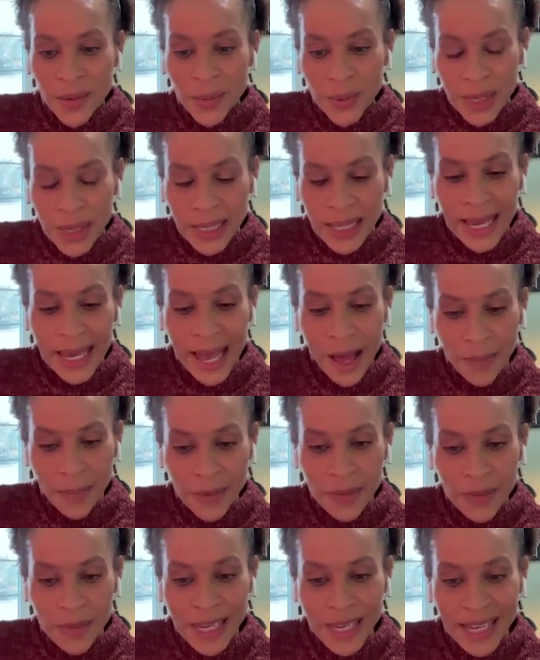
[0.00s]
really
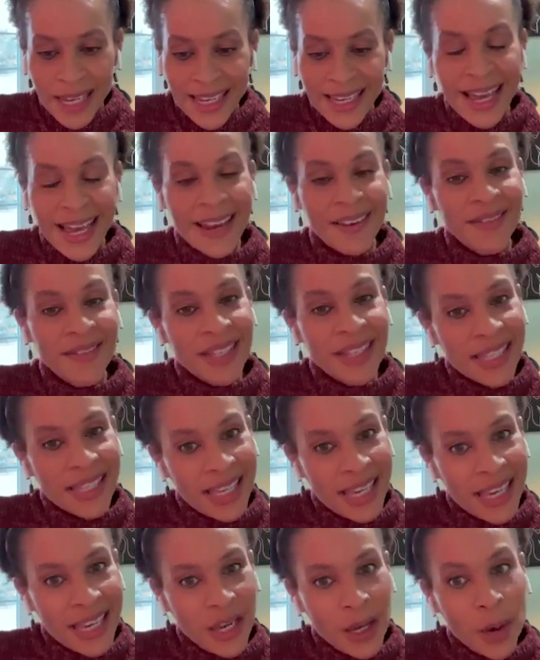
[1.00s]
helped me kind of
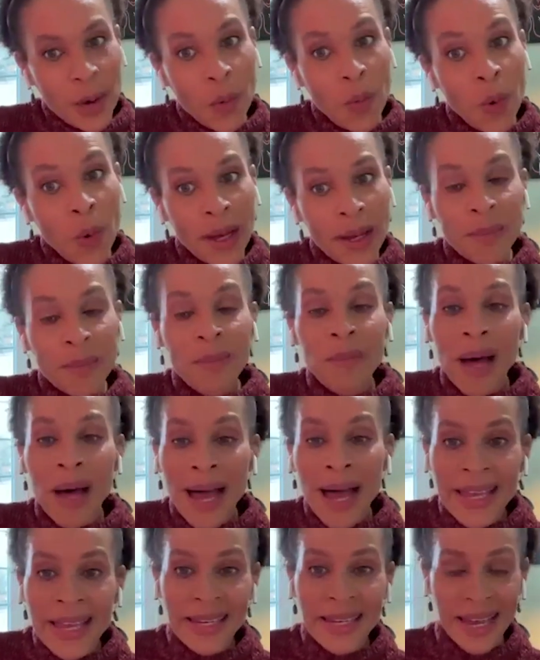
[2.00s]
see what
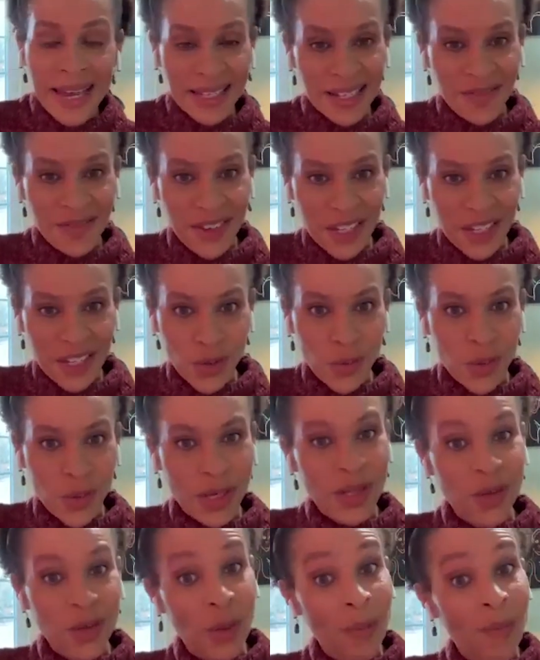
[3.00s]
my next vision
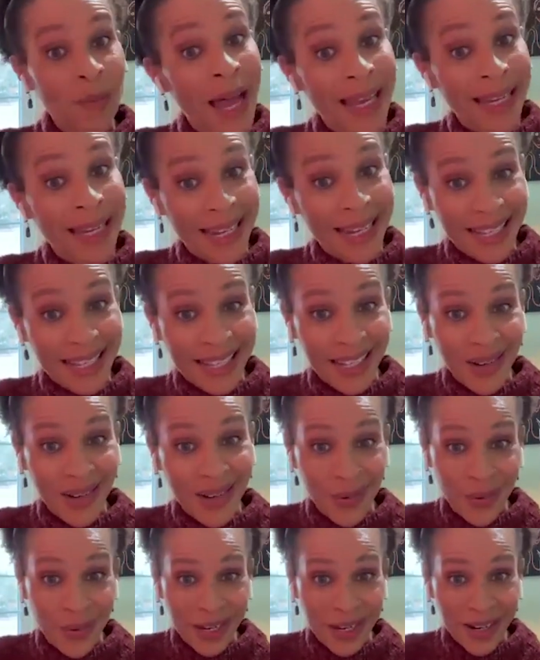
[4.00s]
was, what my next
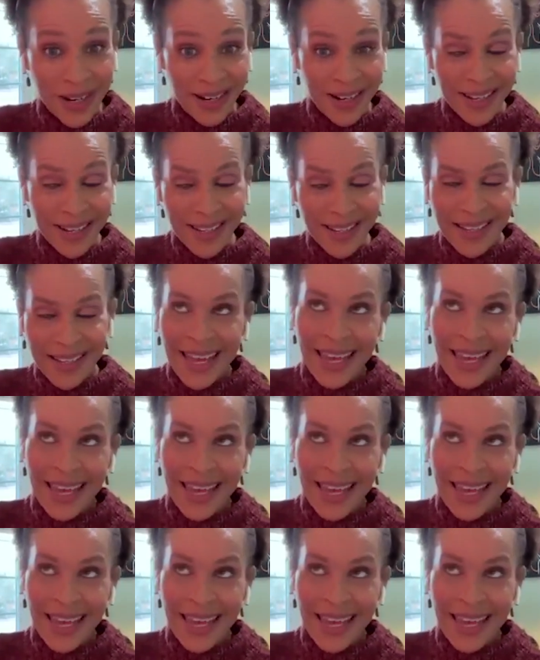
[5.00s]
career